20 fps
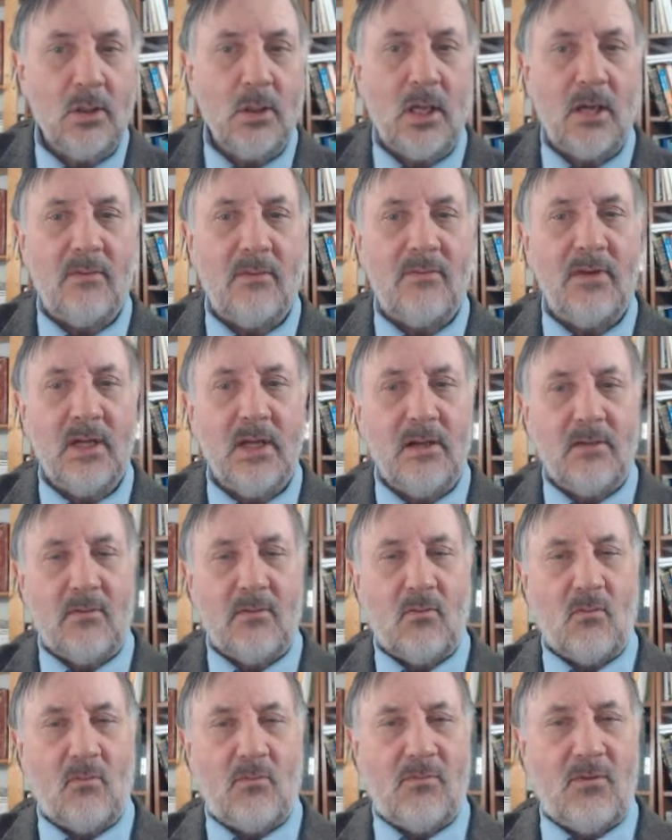You have
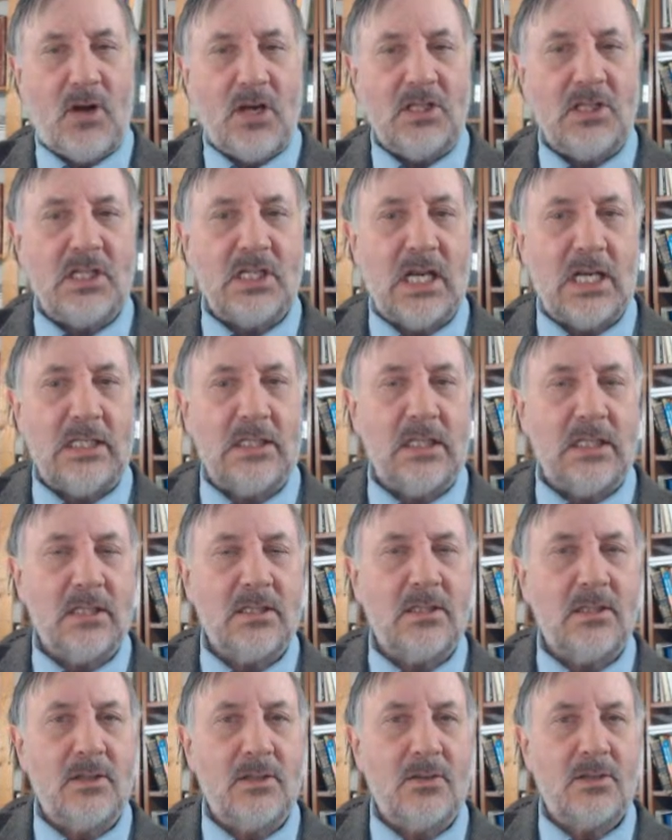phrases like
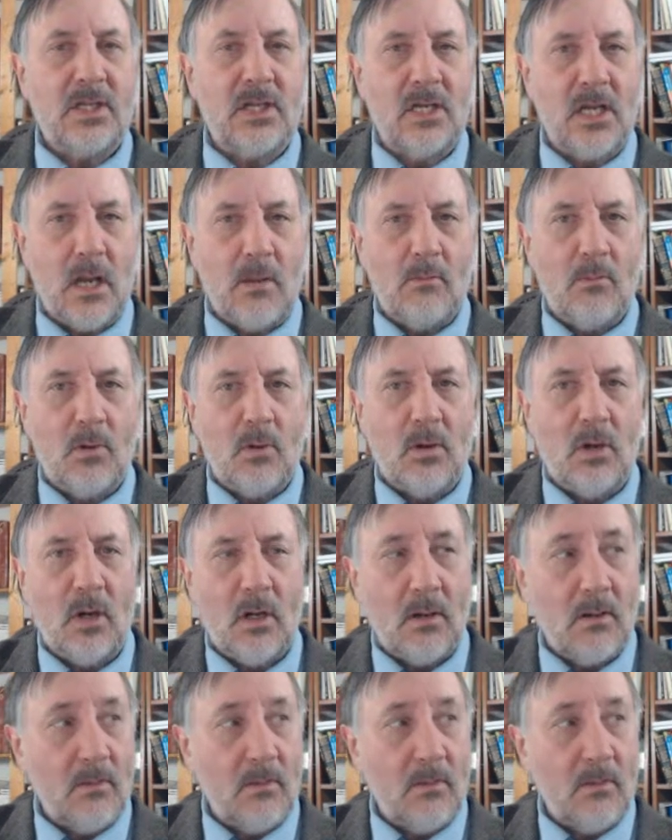this, and there's a number